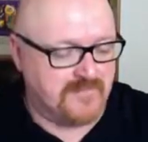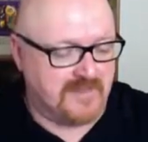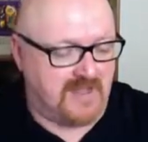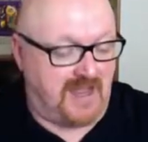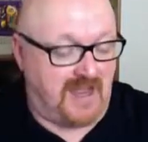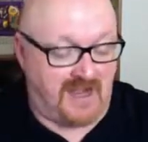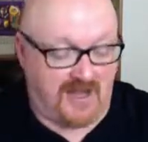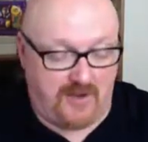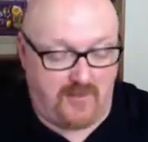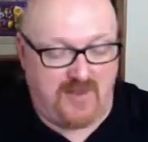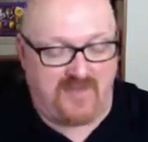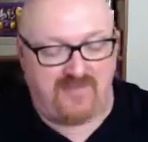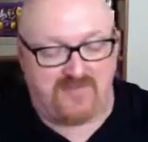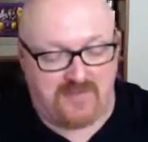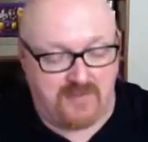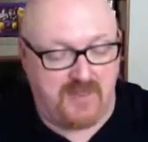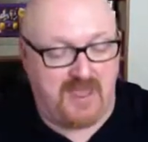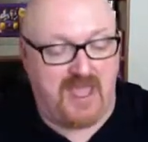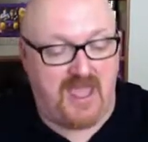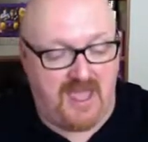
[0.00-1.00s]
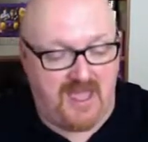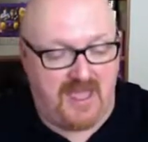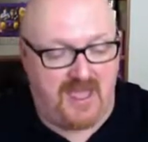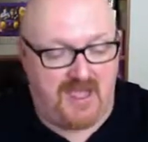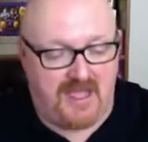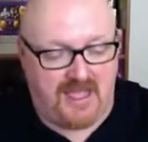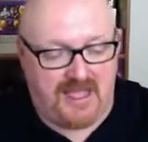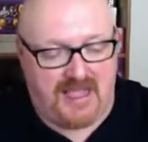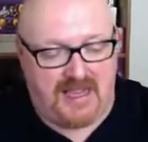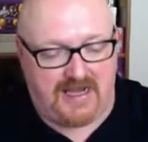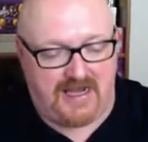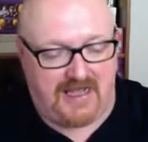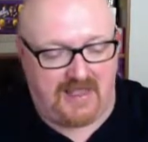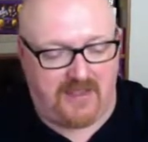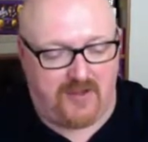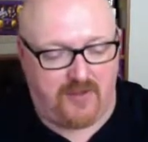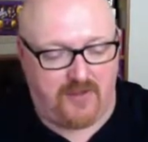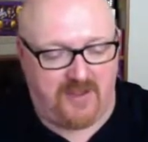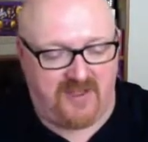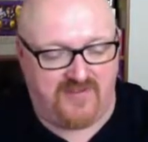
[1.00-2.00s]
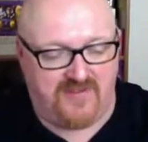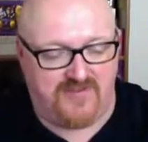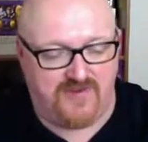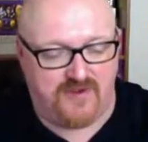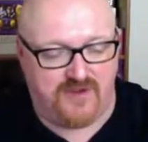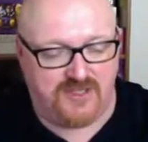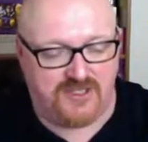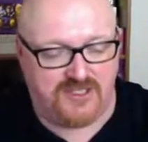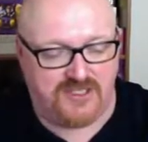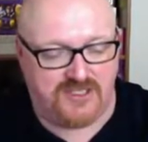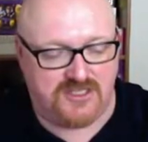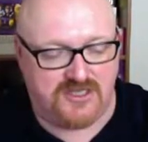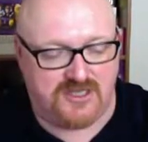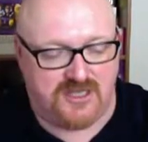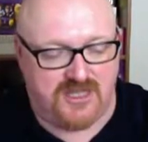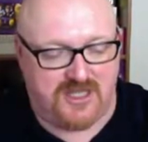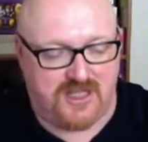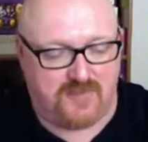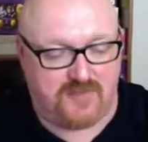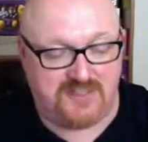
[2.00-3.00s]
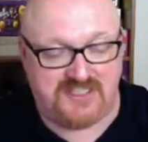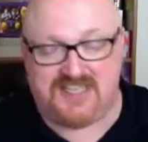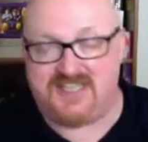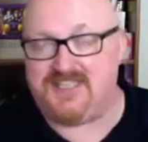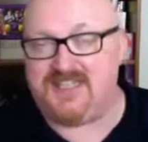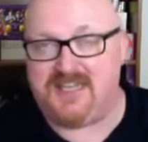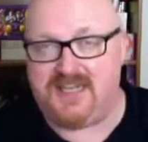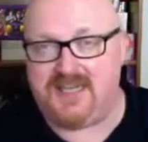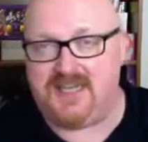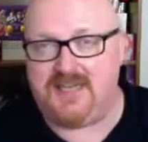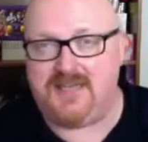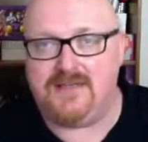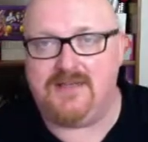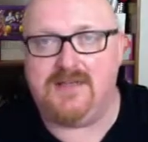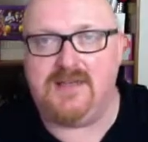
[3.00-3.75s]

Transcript: And I went from there and I got my first presenting gig.